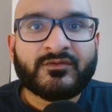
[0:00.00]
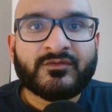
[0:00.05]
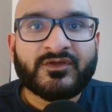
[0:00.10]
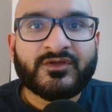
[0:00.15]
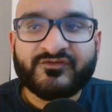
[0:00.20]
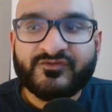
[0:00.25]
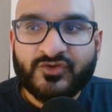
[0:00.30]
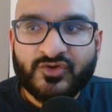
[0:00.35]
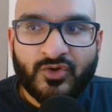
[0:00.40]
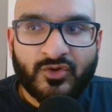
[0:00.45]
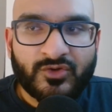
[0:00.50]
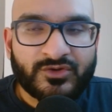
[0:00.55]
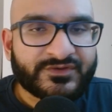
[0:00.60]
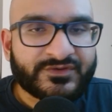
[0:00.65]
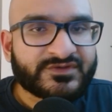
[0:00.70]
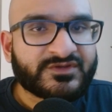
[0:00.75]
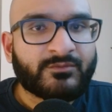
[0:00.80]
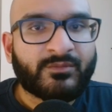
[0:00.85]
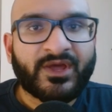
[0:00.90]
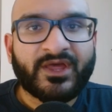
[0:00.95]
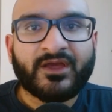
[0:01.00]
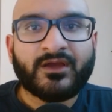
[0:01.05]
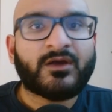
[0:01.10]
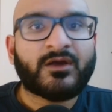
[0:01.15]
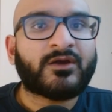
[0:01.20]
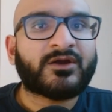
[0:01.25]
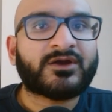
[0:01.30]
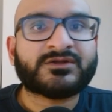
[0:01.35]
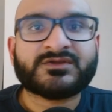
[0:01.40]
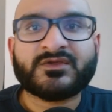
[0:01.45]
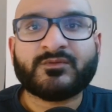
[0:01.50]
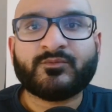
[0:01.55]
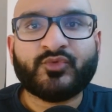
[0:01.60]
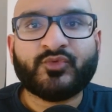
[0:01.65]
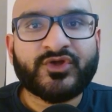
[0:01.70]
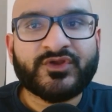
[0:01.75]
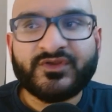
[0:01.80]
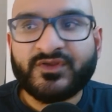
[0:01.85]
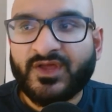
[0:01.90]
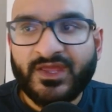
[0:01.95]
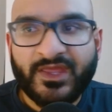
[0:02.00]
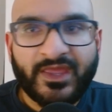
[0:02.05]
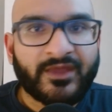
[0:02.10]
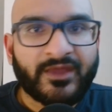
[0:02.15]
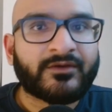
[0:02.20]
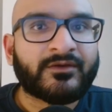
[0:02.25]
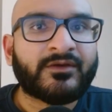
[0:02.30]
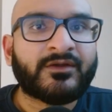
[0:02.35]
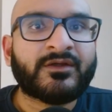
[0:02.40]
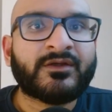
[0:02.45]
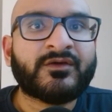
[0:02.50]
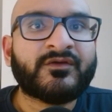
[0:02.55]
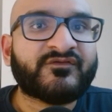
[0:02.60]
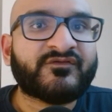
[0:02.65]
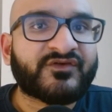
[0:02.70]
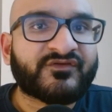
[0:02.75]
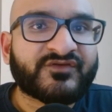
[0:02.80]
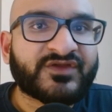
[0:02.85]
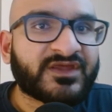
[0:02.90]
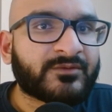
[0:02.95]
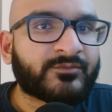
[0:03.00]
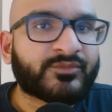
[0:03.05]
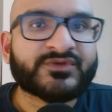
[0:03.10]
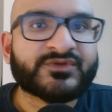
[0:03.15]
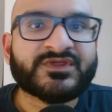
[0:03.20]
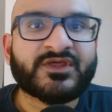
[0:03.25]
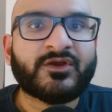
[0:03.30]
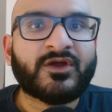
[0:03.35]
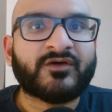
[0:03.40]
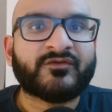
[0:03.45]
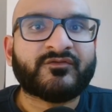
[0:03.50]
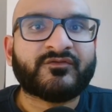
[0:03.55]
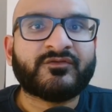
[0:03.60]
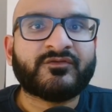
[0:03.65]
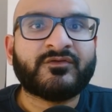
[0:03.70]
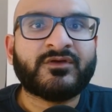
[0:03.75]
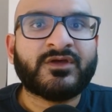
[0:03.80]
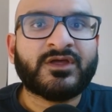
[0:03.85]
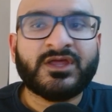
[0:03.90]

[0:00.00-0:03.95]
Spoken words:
If your goal is to buy a car at some point, again, 15% off.